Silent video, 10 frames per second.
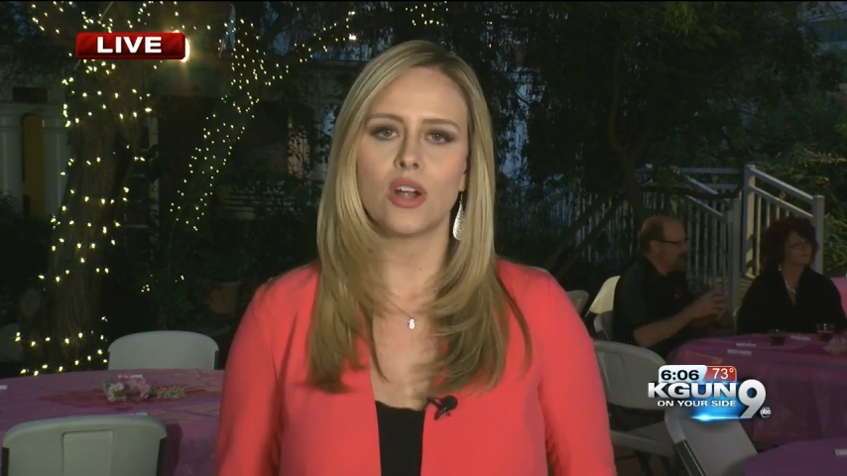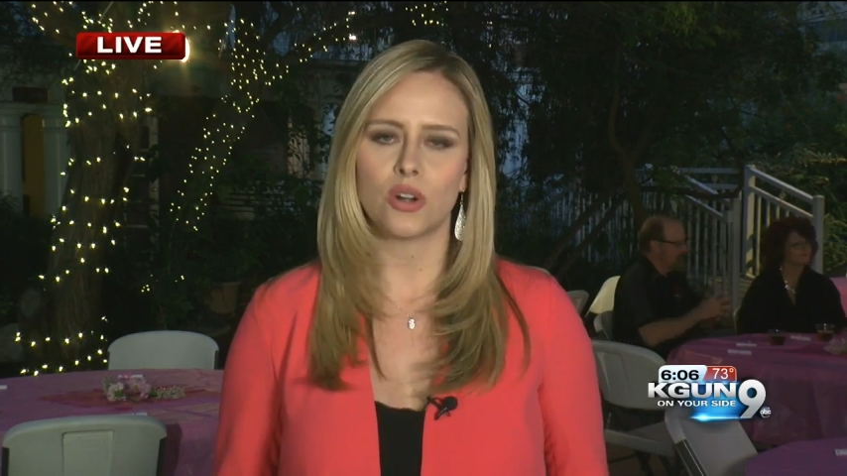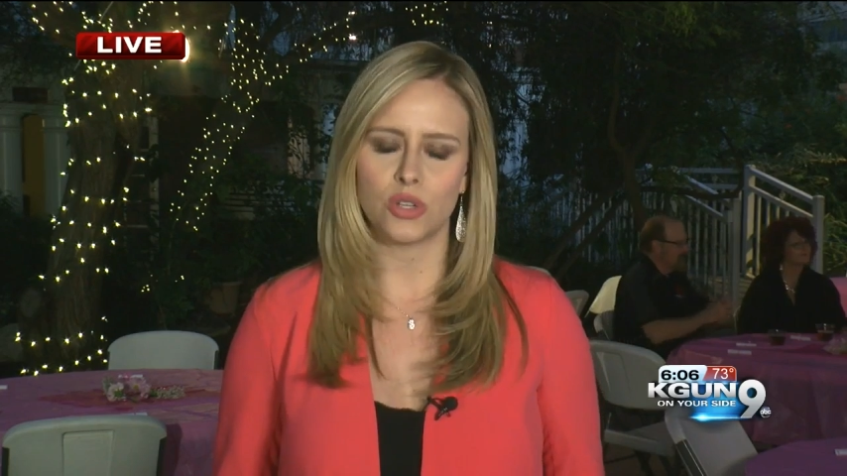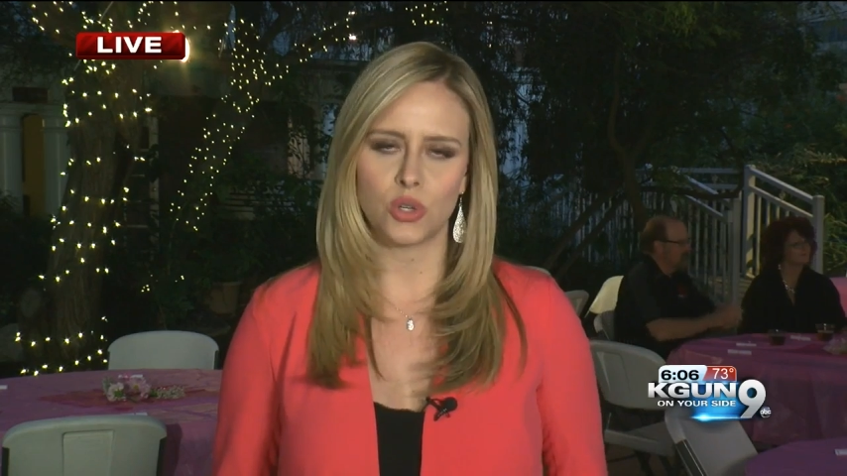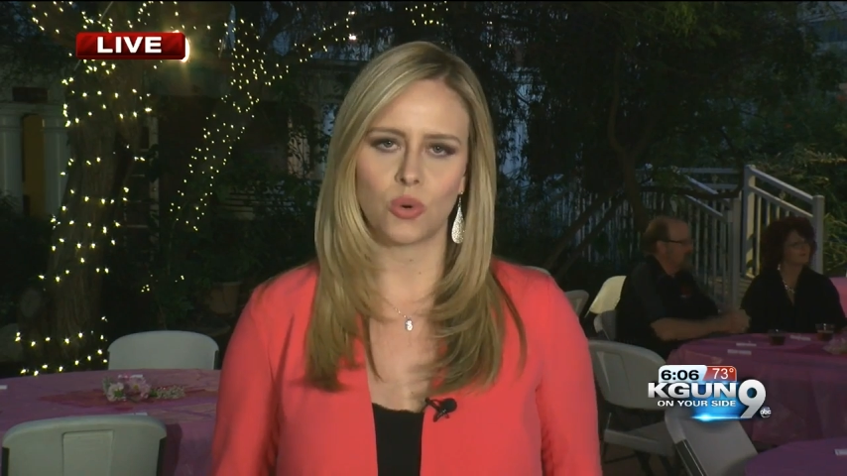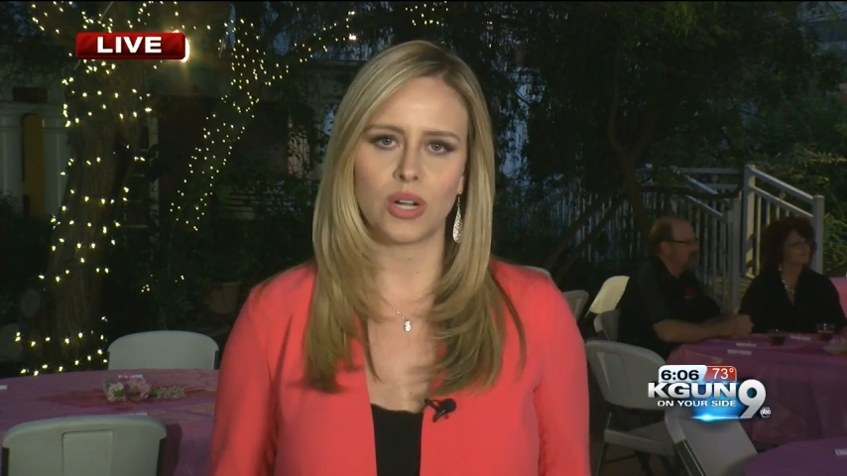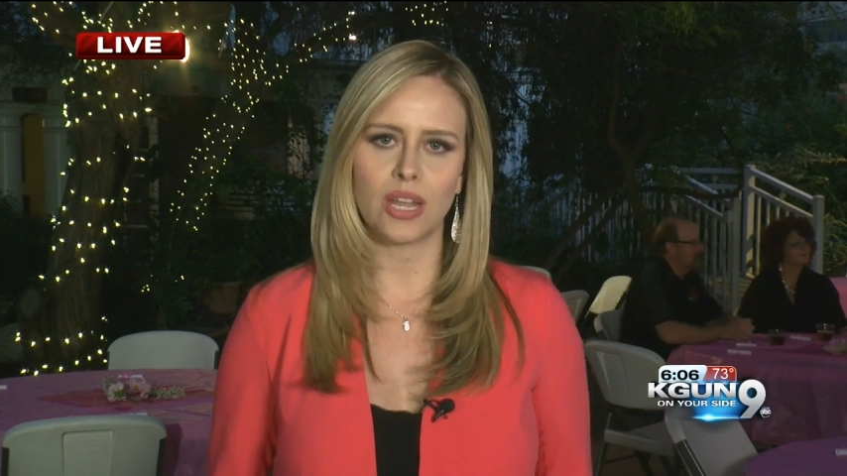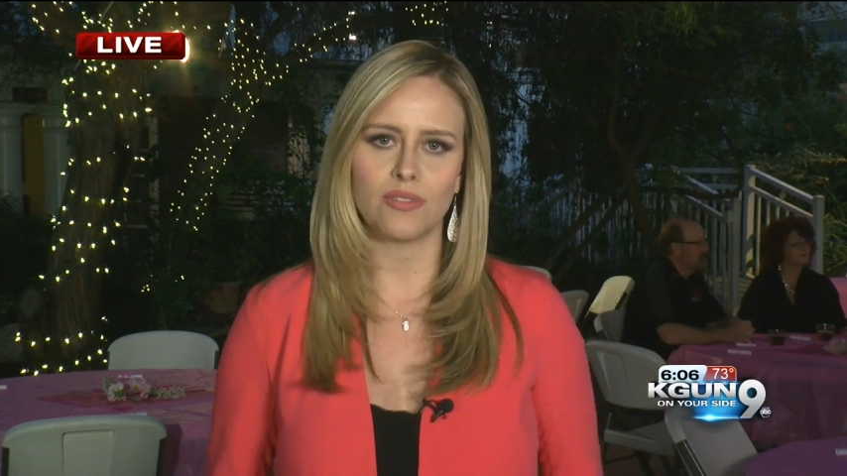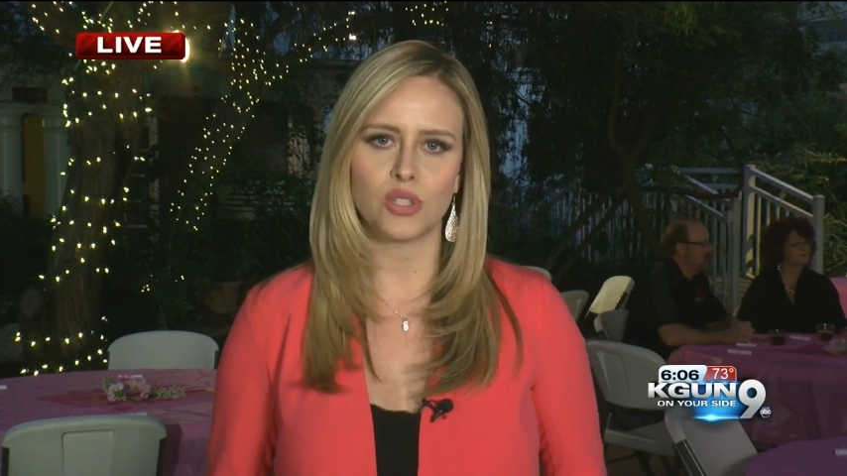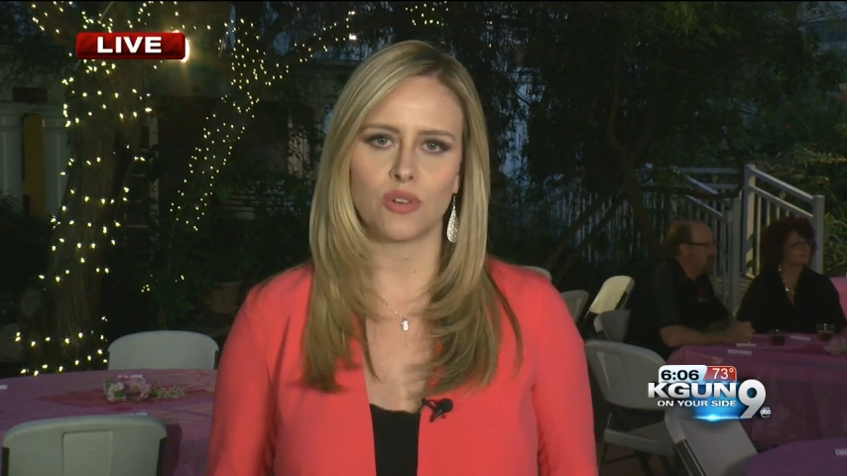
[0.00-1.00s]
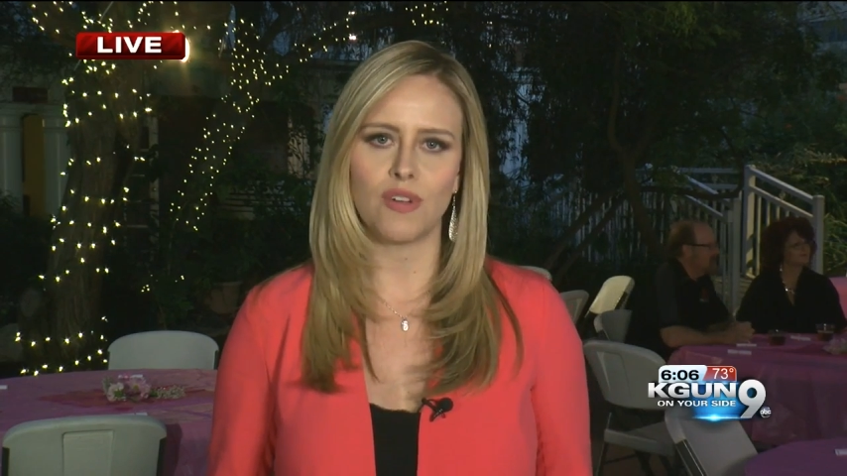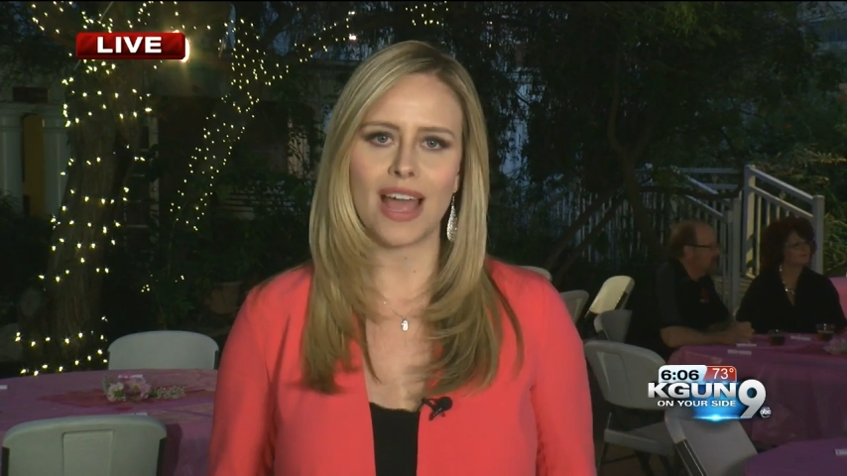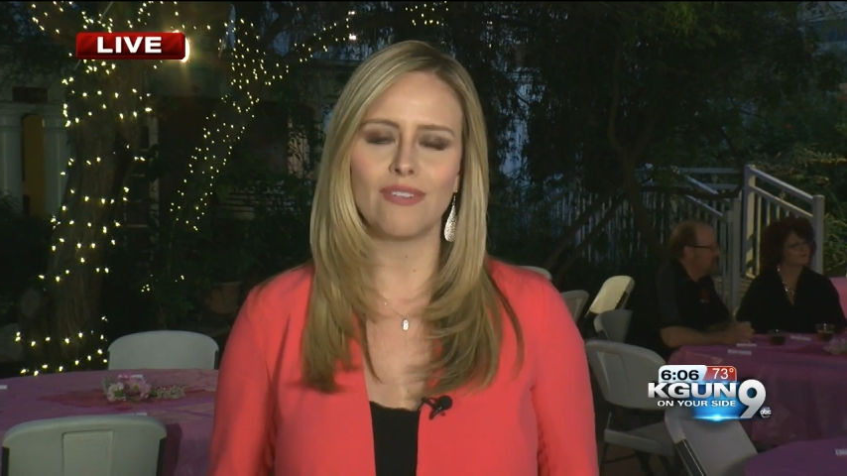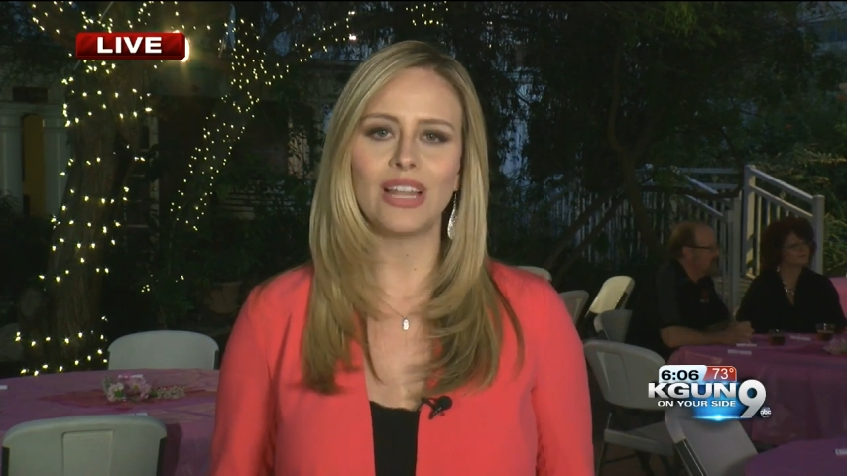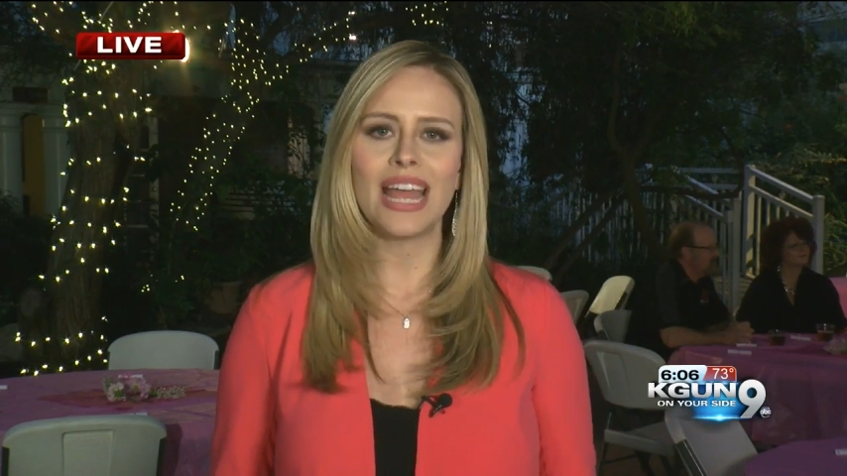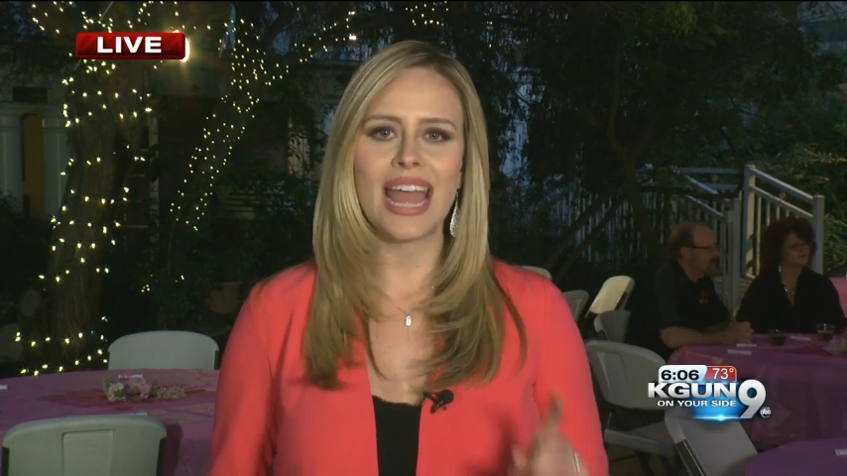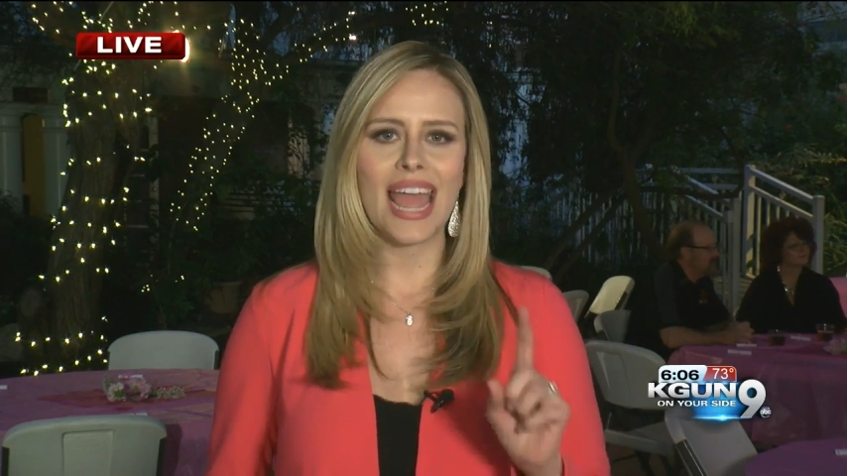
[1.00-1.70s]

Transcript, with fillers: her story of survival,